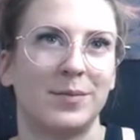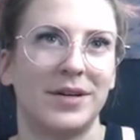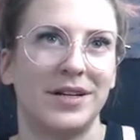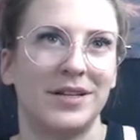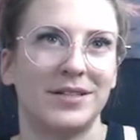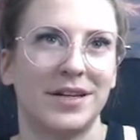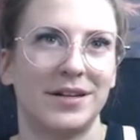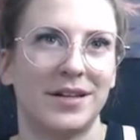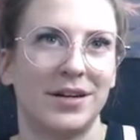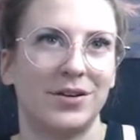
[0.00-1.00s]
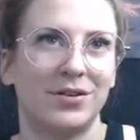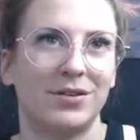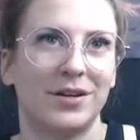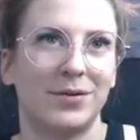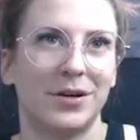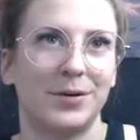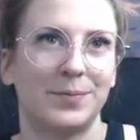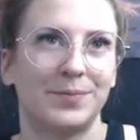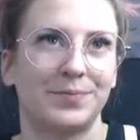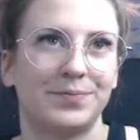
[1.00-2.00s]
Please and thank you. There
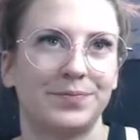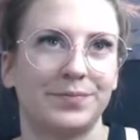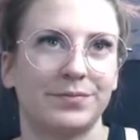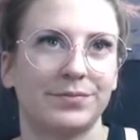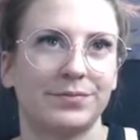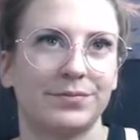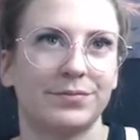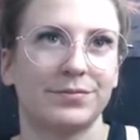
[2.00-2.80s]
we go.